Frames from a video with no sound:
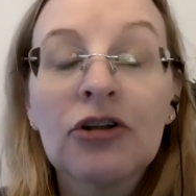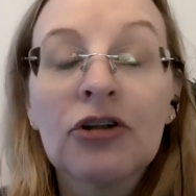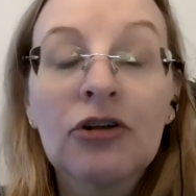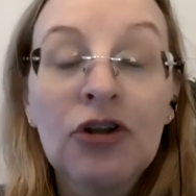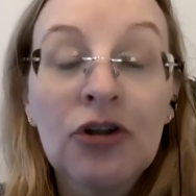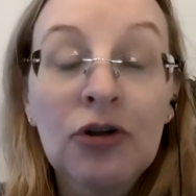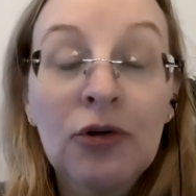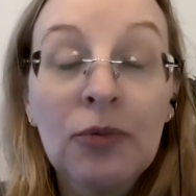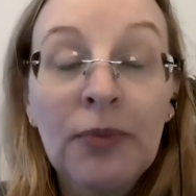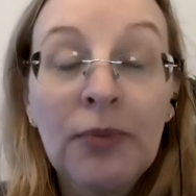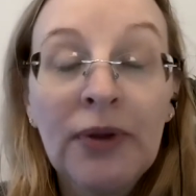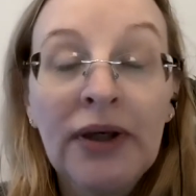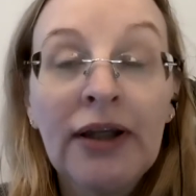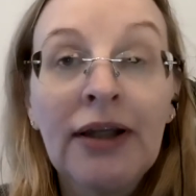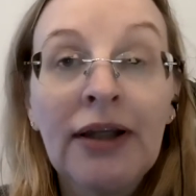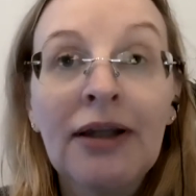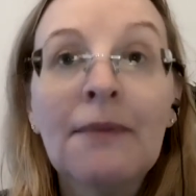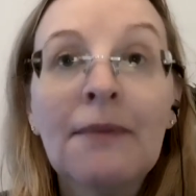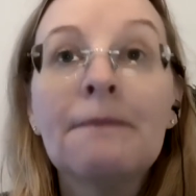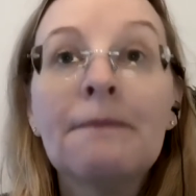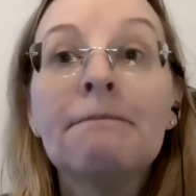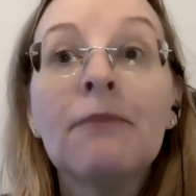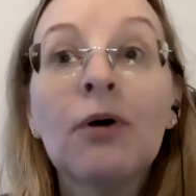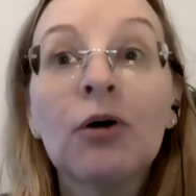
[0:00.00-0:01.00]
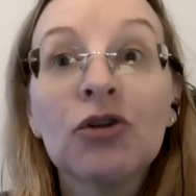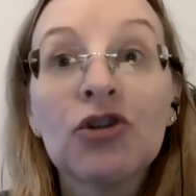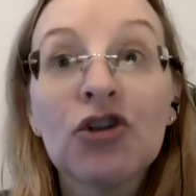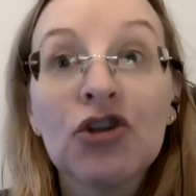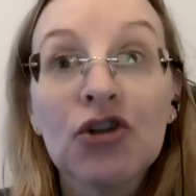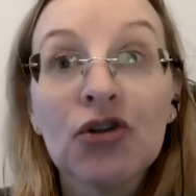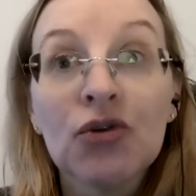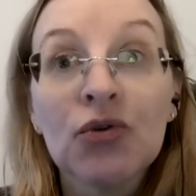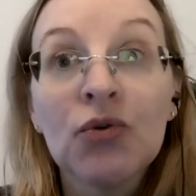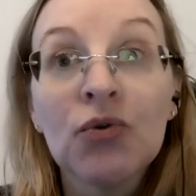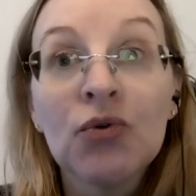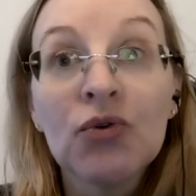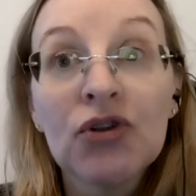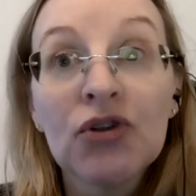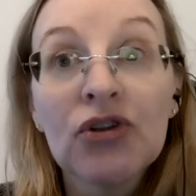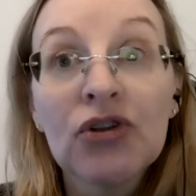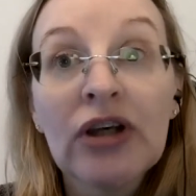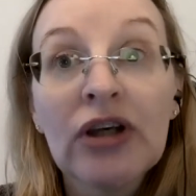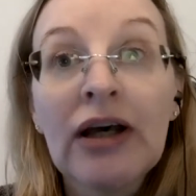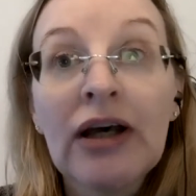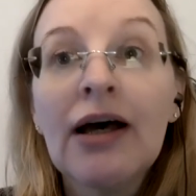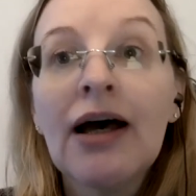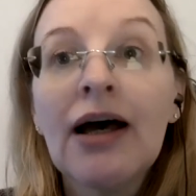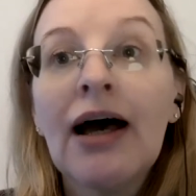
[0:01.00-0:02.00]
QP modules
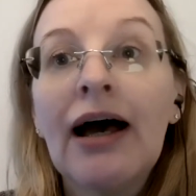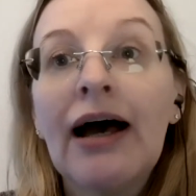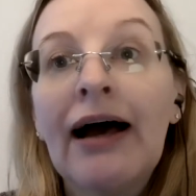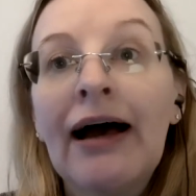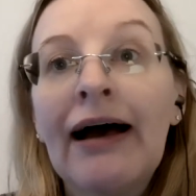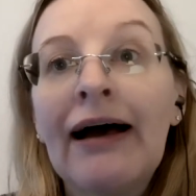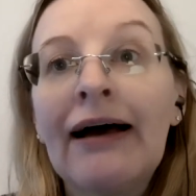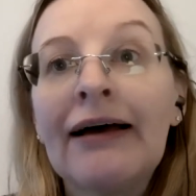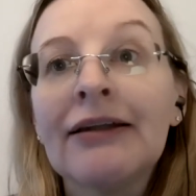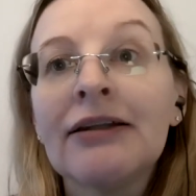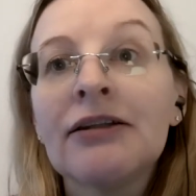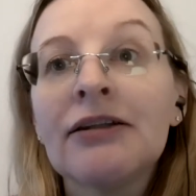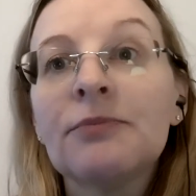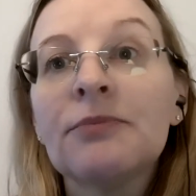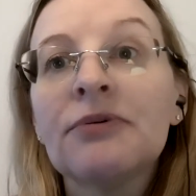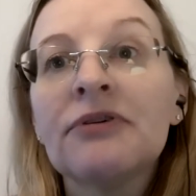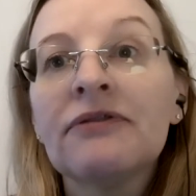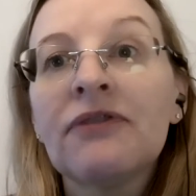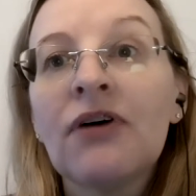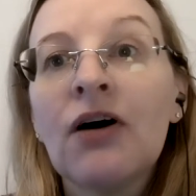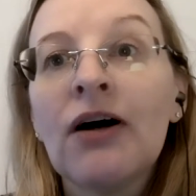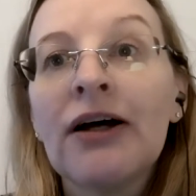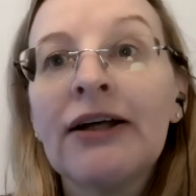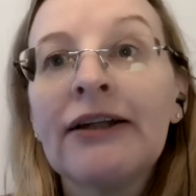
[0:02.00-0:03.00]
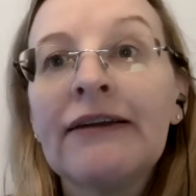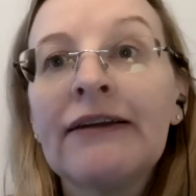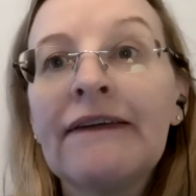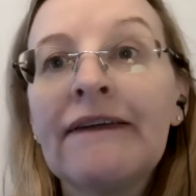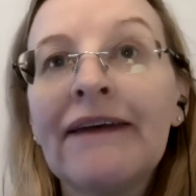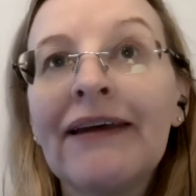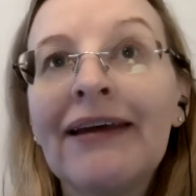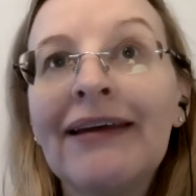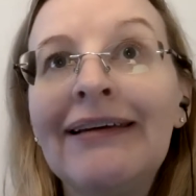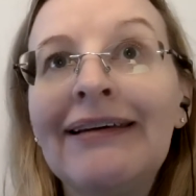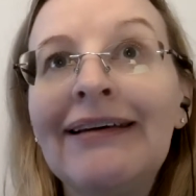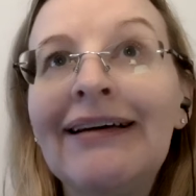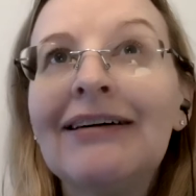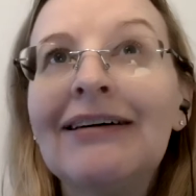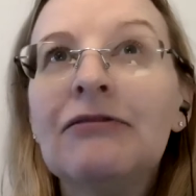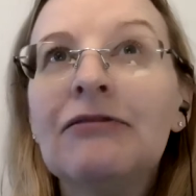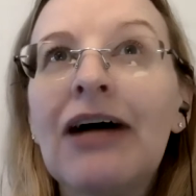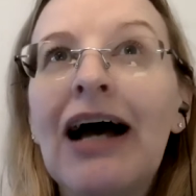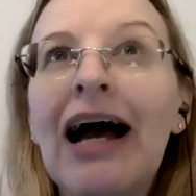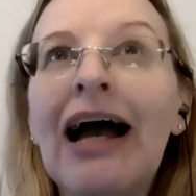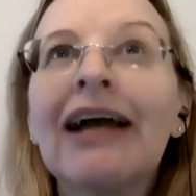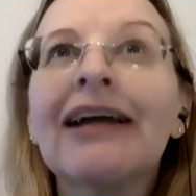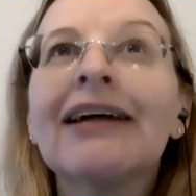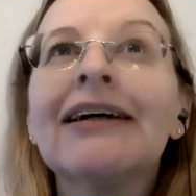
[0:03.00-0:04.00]
and provide the
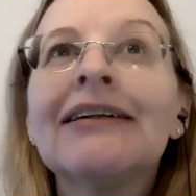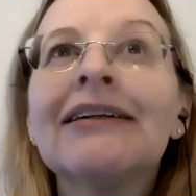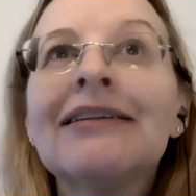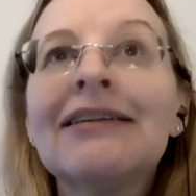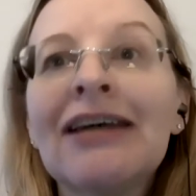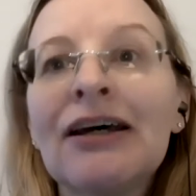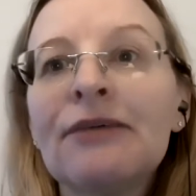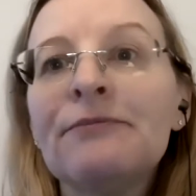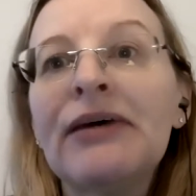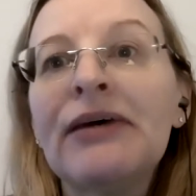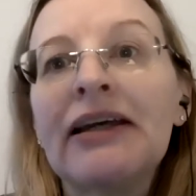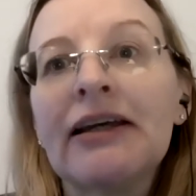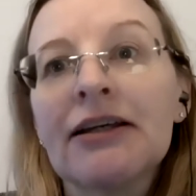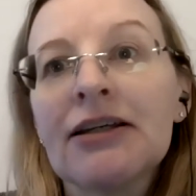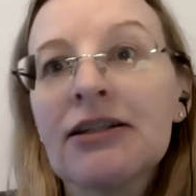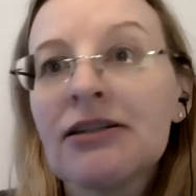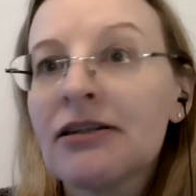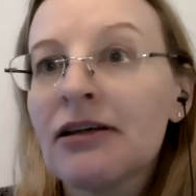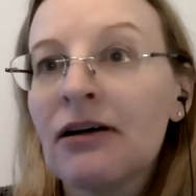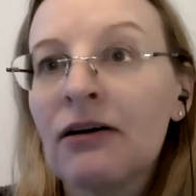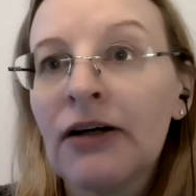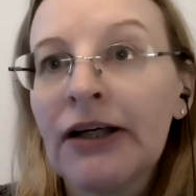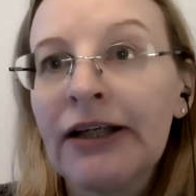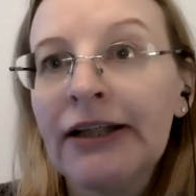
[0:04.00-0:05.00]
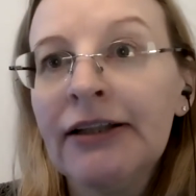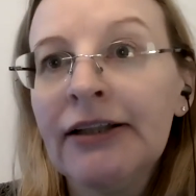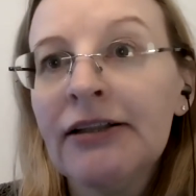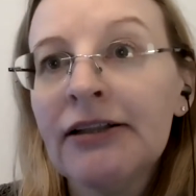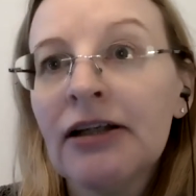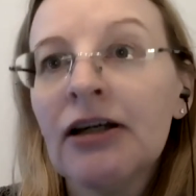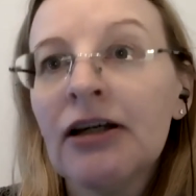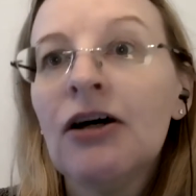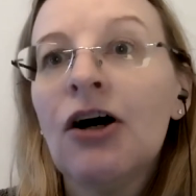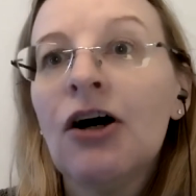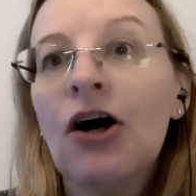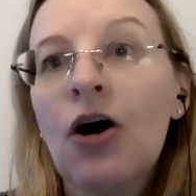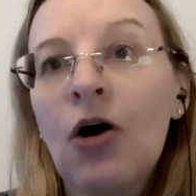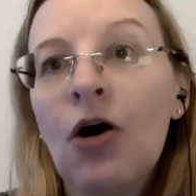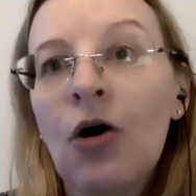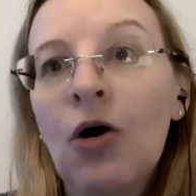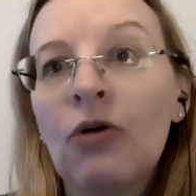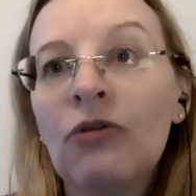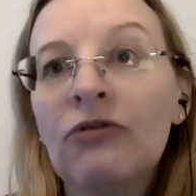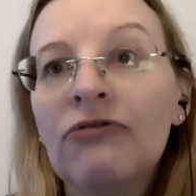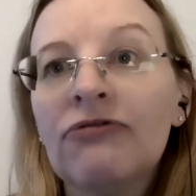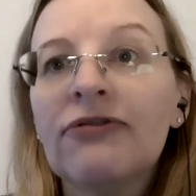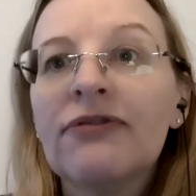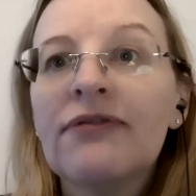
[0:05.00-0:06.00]
academic side
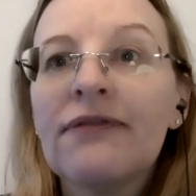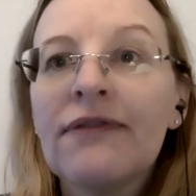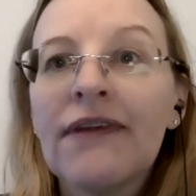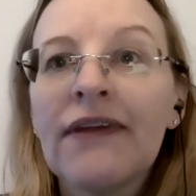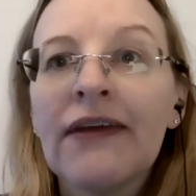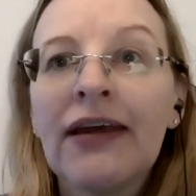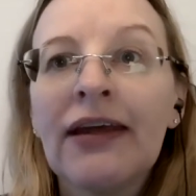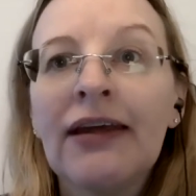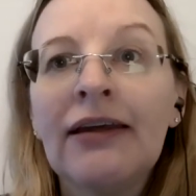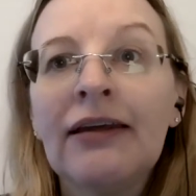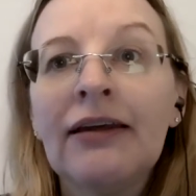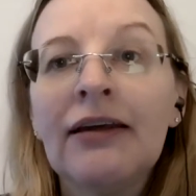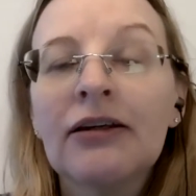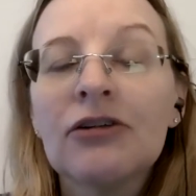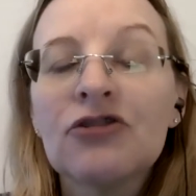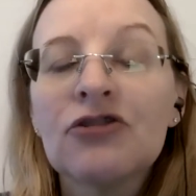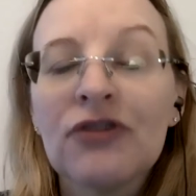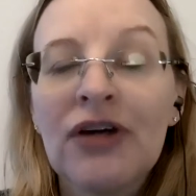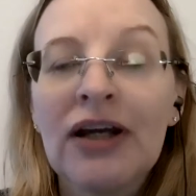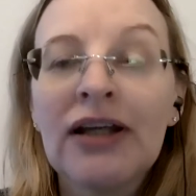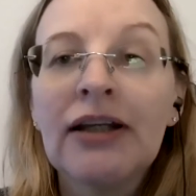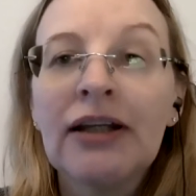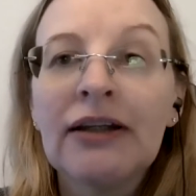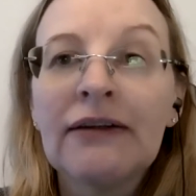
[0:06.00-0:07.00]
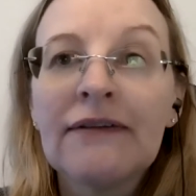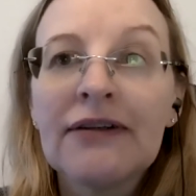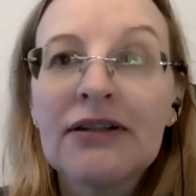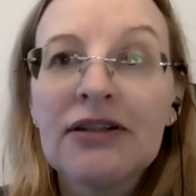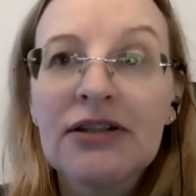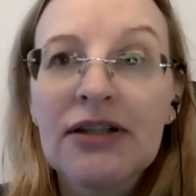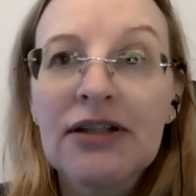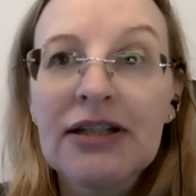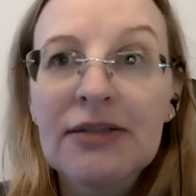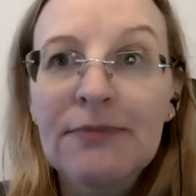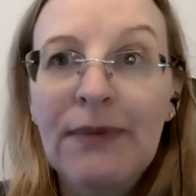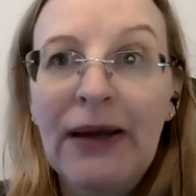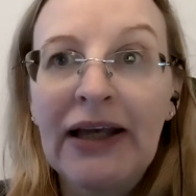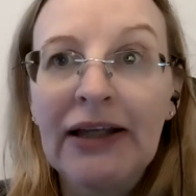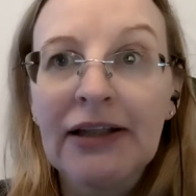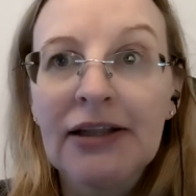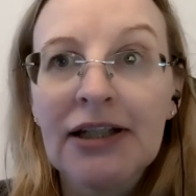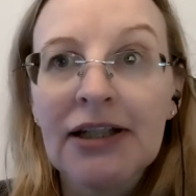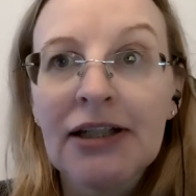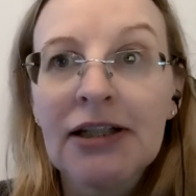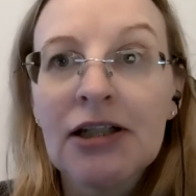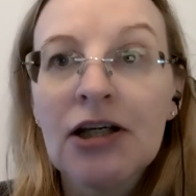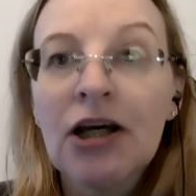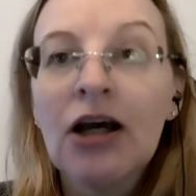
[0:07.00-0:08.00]
of the training that's
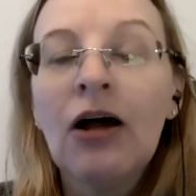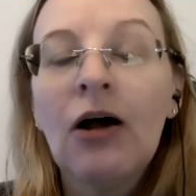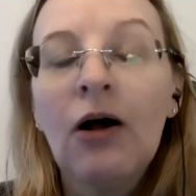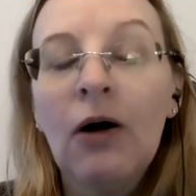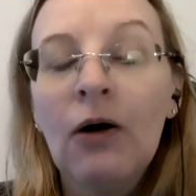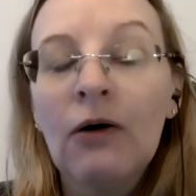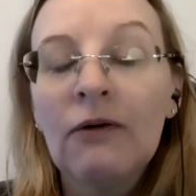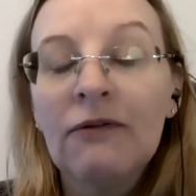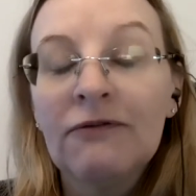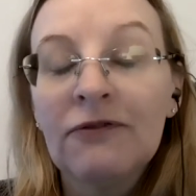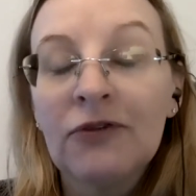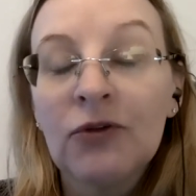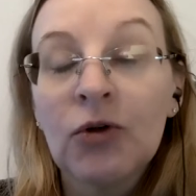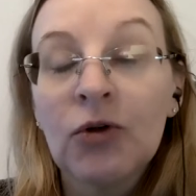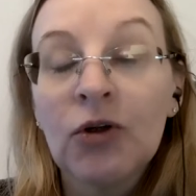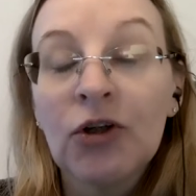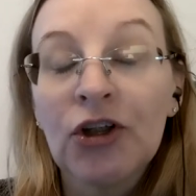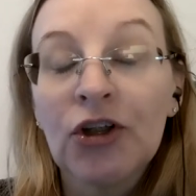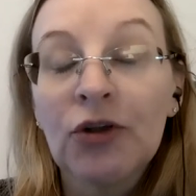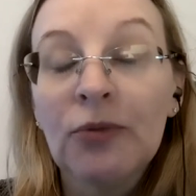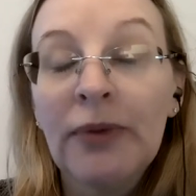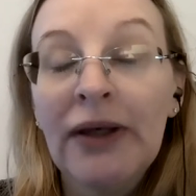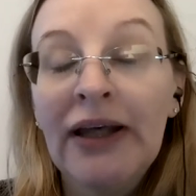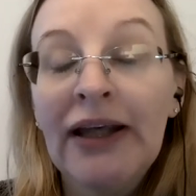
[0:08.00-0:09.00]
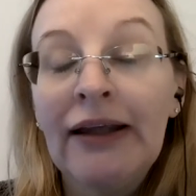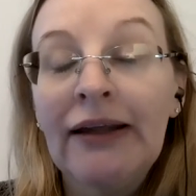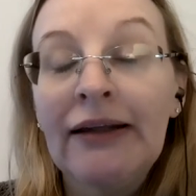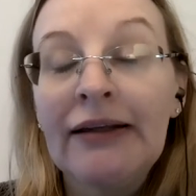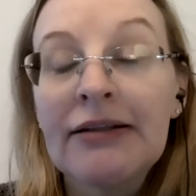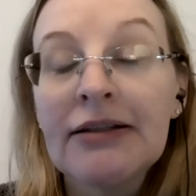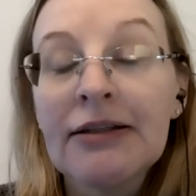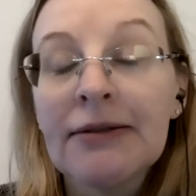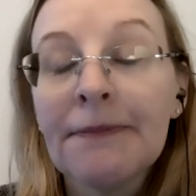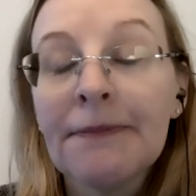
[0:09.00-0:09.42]
expected for QPs.